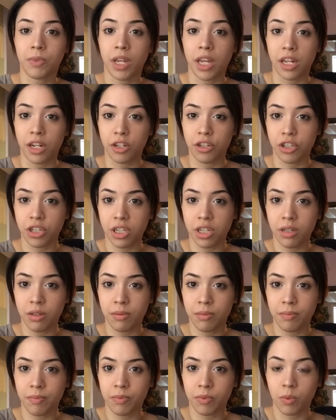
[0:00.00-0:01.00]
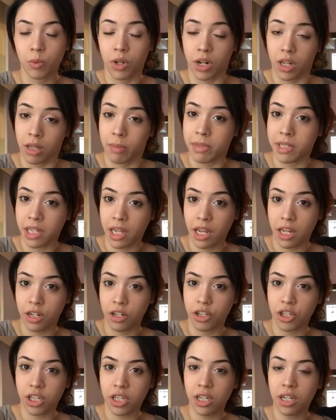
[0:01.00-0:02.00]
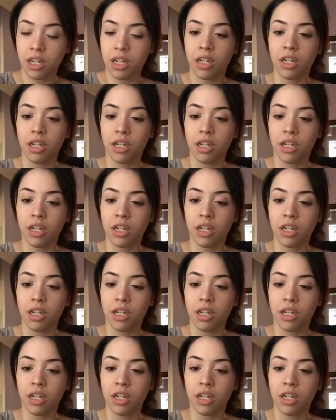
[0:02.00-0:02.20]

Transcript: energy. One of them is the energy.